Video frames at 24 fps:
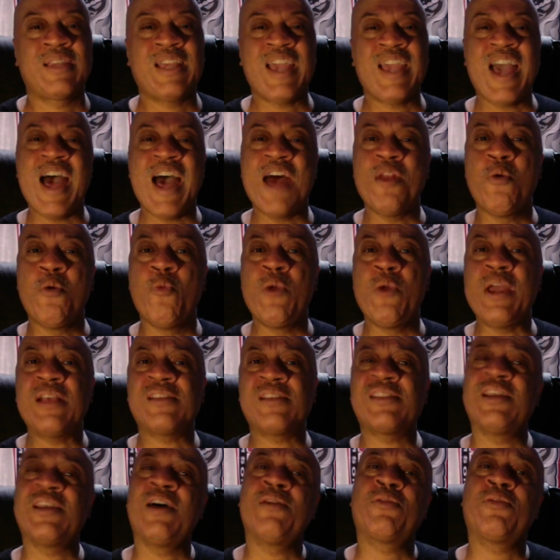kind of went
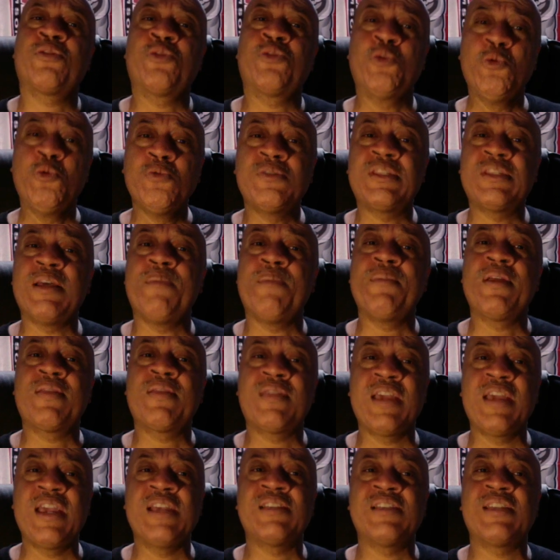some, through some of the
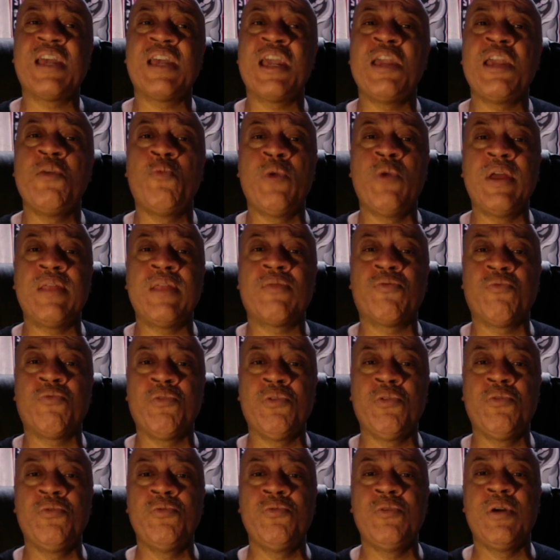things that he went
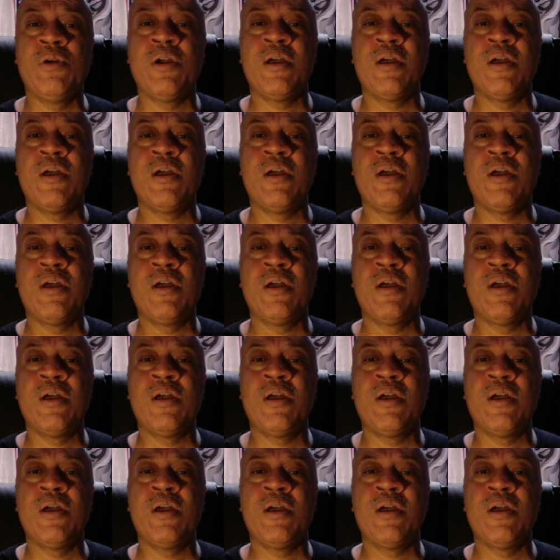through.